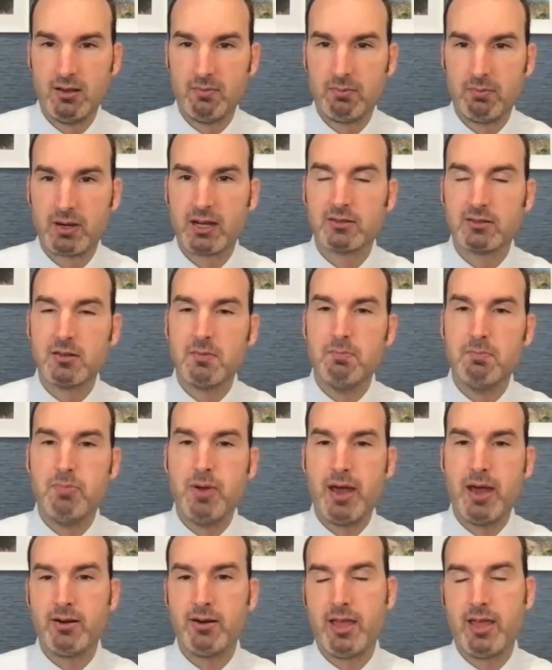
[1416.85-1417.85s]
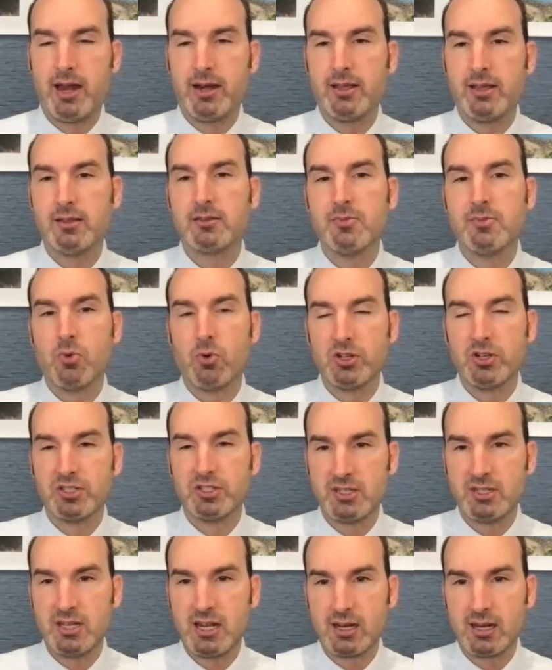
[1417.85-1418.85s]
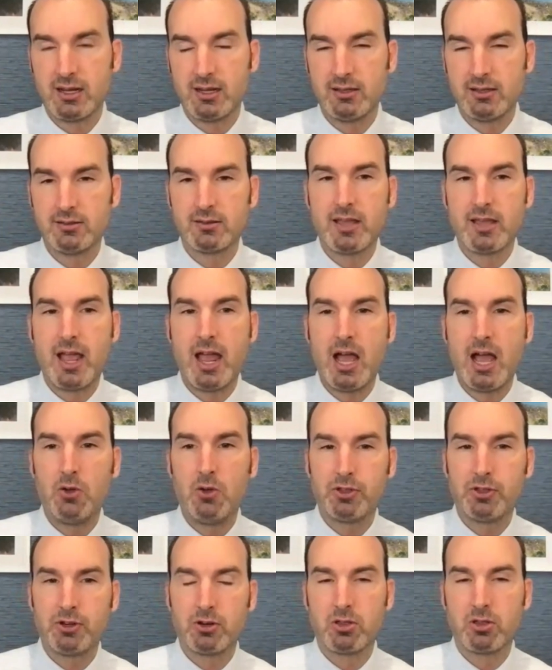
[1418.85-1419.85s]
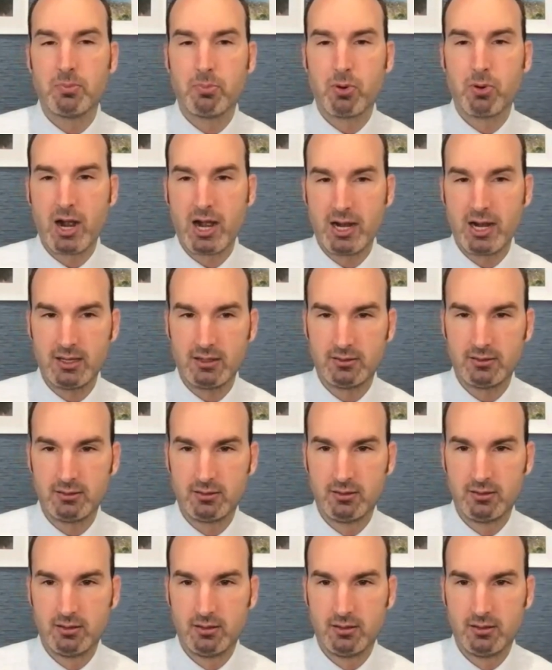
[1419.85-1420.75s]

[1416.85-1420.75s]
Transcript: because the better that is, the more in sync it is, the healthier the brain is.